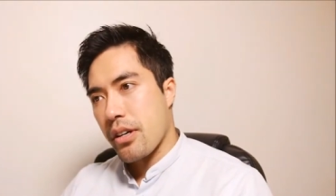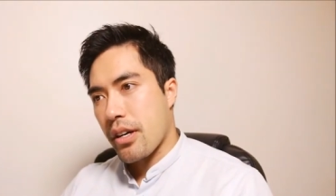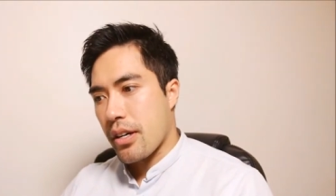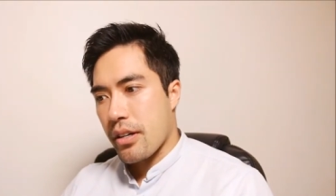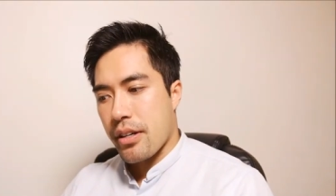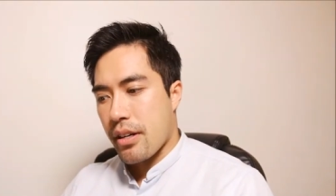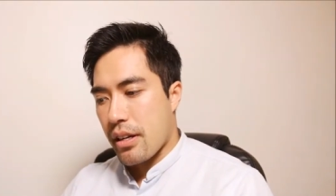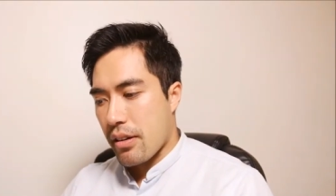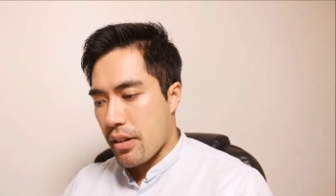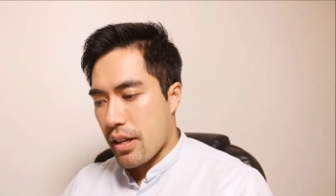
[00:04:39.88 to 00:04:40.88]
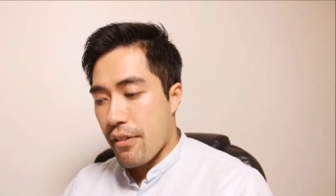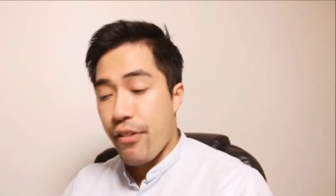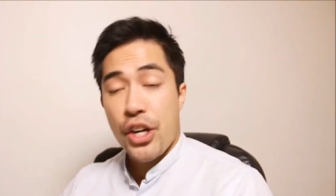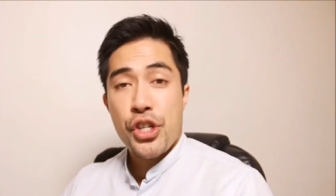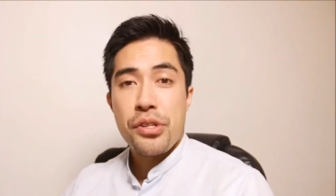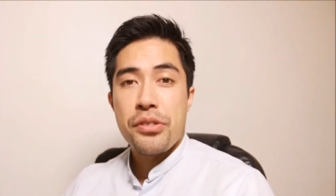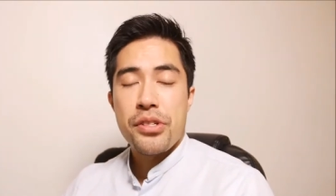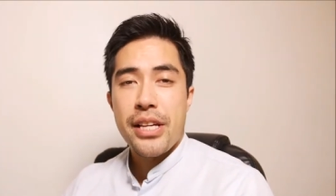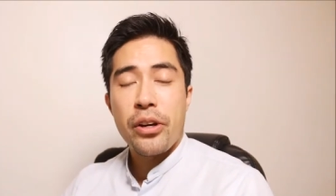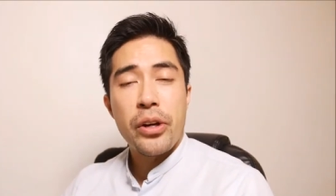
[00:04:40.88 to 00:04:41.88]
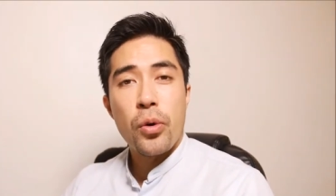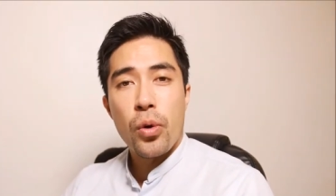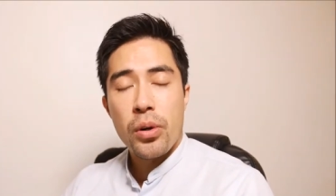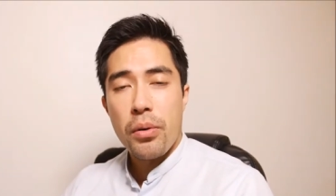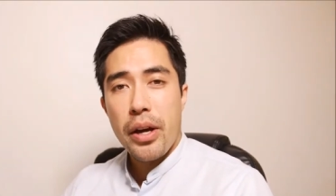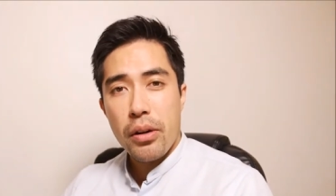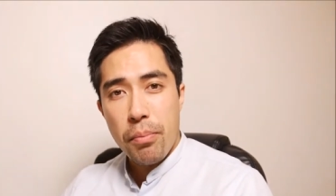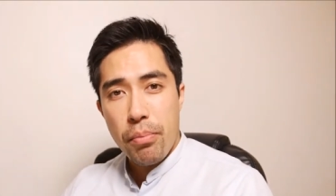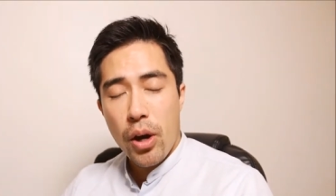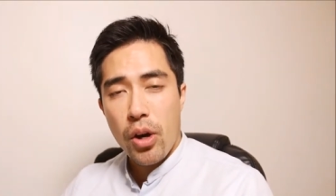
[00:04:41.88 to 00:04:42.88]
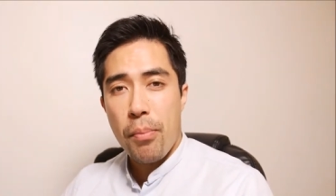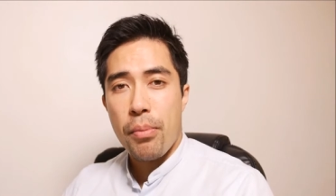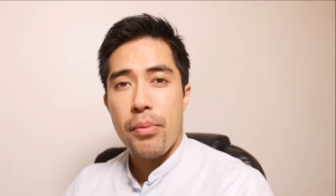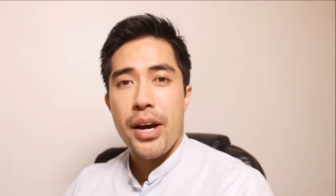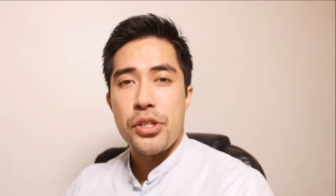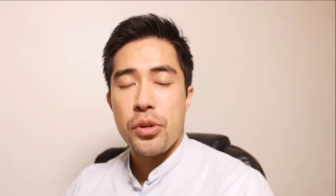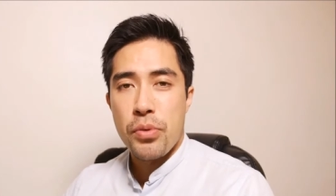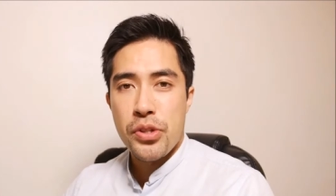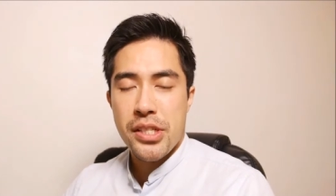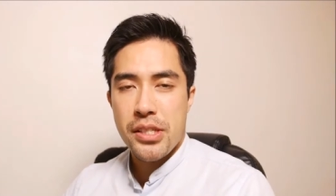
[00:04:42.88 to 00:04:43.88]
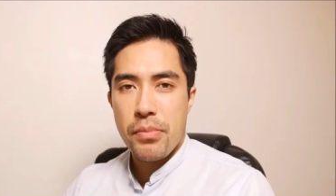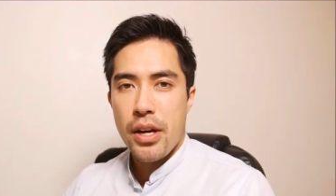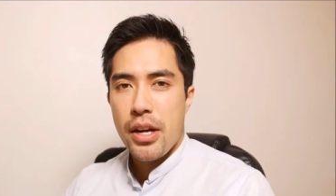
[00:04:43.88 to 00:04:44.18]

uh, infections, they can all com com compromise your immune system.